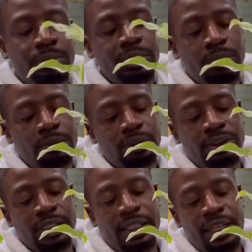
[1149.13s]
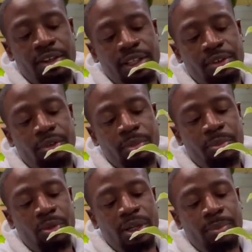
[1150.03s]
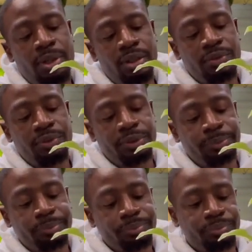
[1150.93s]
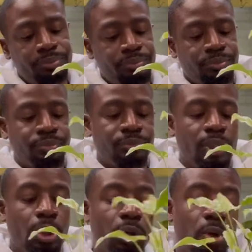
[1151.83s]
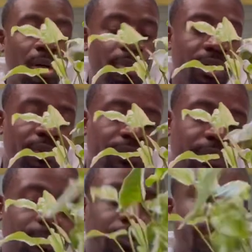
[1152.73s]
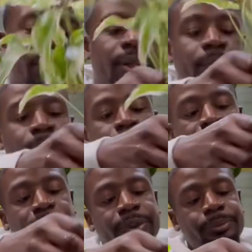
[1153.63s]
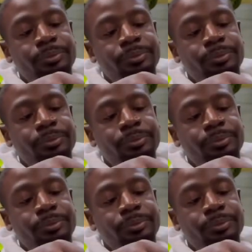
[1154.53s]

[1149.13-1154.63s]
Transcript: know, because I can't even remember where I bought it from or who I bought it from. But